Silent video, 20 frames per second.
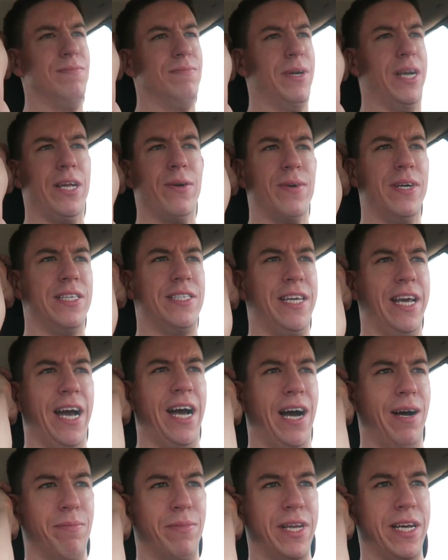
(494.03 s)
But anyways,
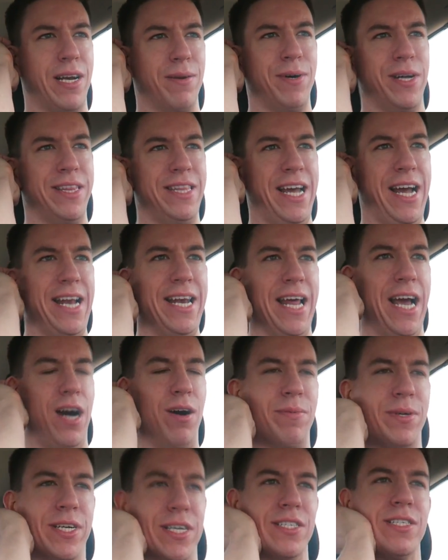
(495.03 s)
yeah, I'm thinking about that
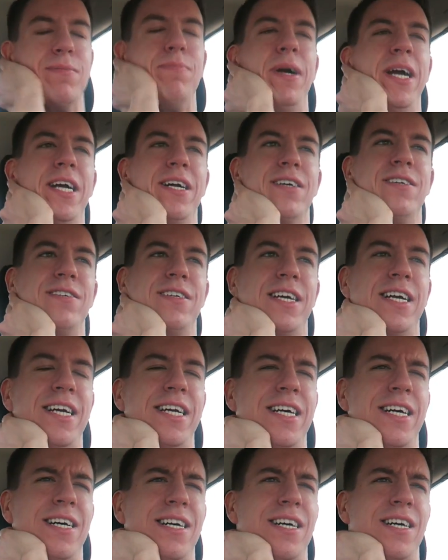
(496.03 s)
now because
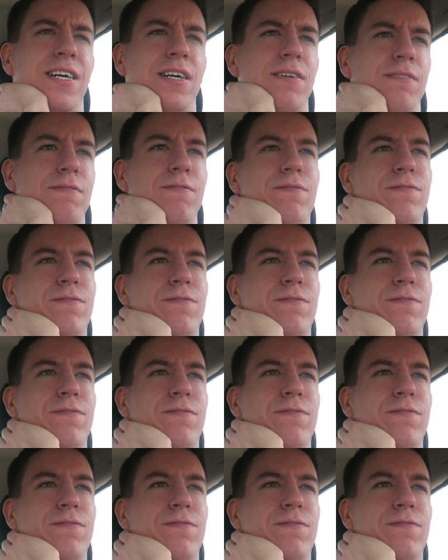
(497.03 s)
apparently 4